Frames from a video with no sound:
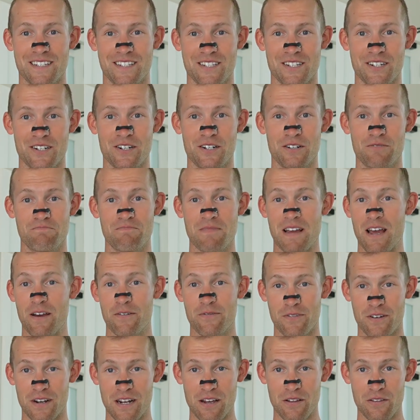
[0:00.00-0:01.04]
So have
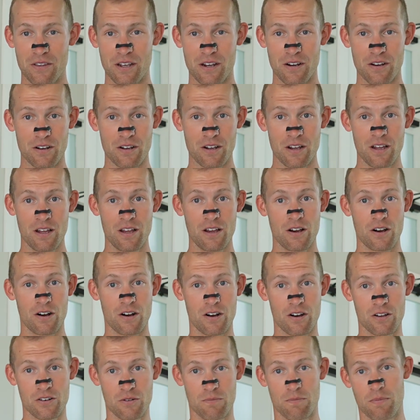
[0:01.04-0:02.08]
fun out there
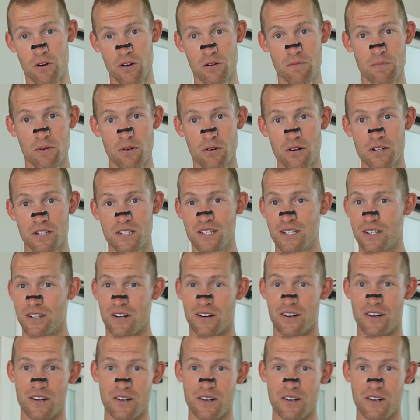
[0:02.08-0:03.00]
on your burn boards,